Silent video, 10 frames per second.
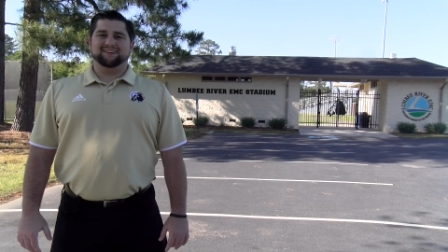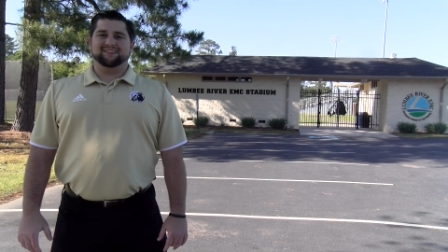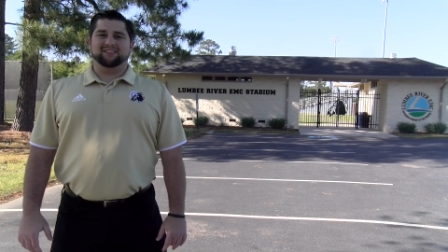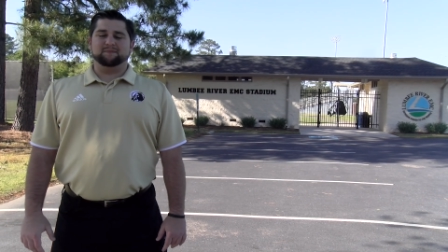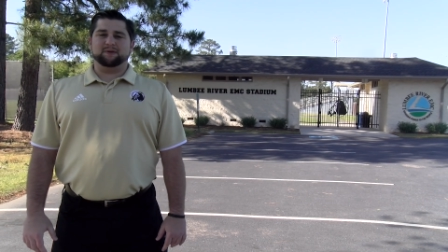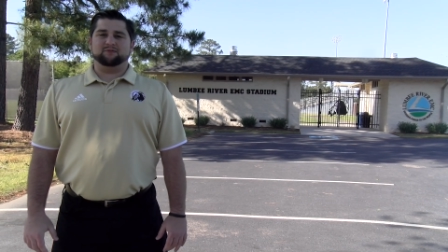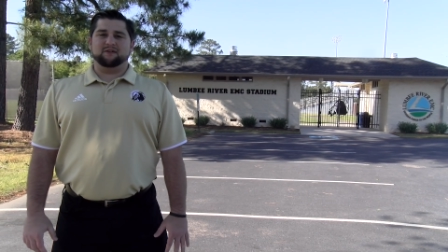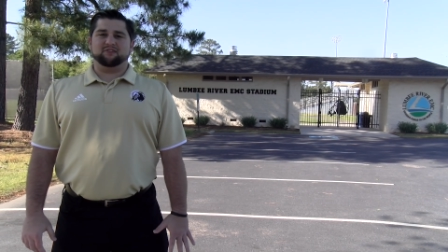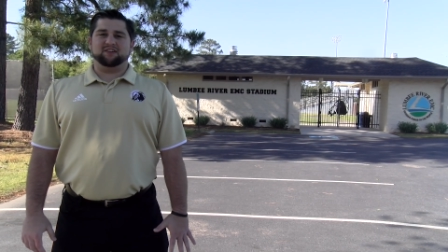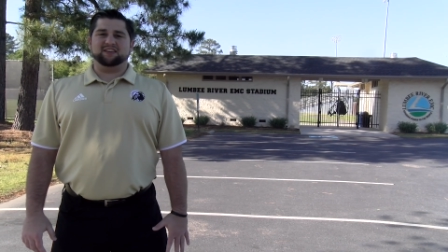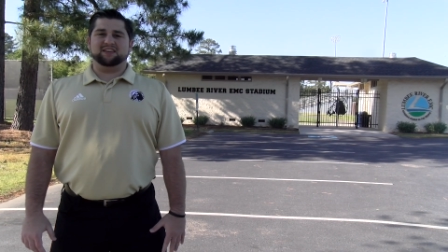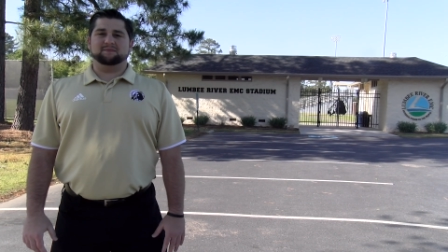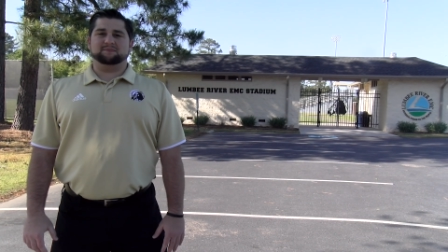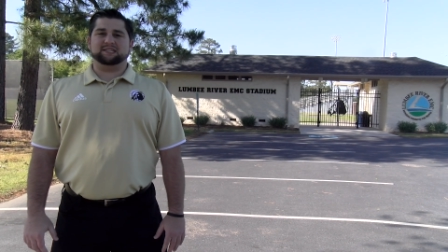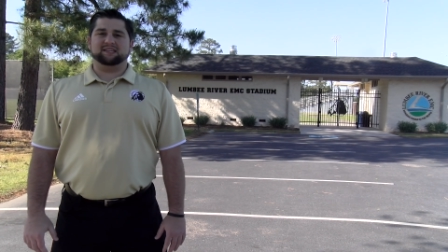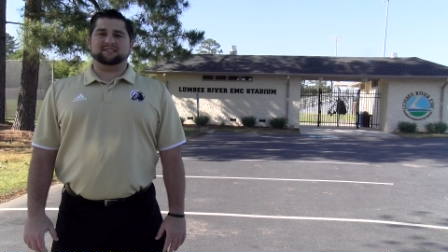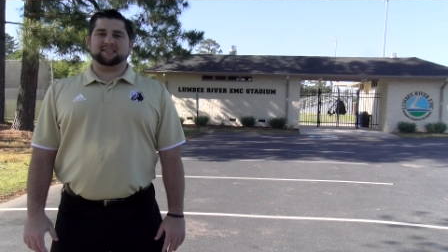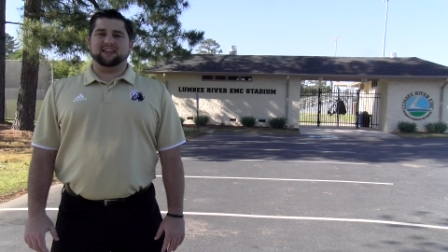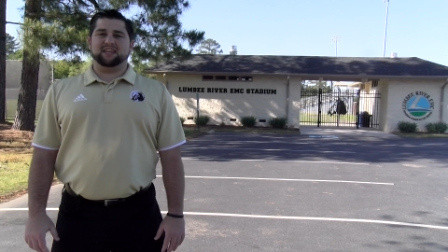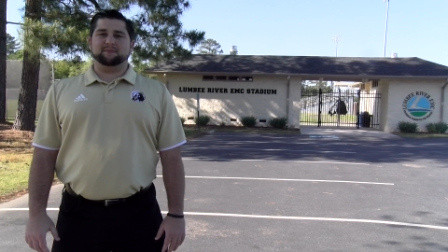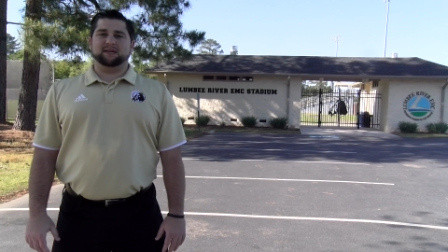Lumbee River EMC Stadium